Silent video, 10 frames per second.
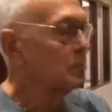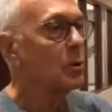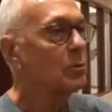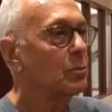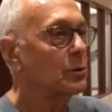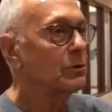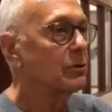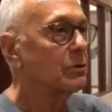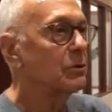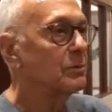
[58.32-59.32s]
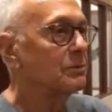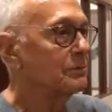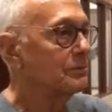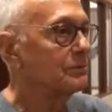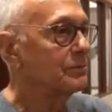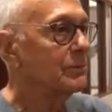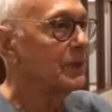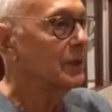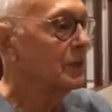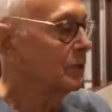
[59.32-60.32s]
they both went to Europe,
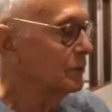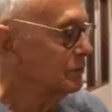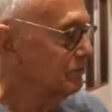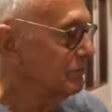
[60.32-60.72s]
you know,